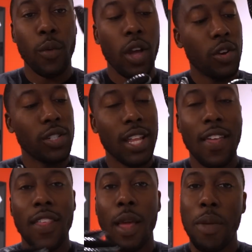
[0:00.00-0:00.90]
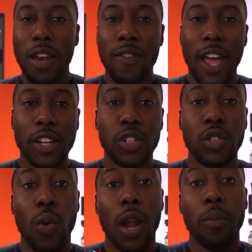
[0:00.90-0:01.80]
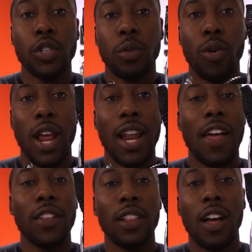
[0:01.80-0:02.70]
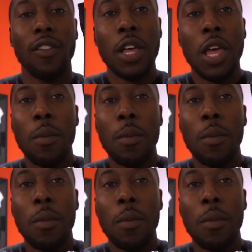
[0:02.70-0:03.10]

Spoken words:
We understand that manufacturers, you wanna put your brand on the glove,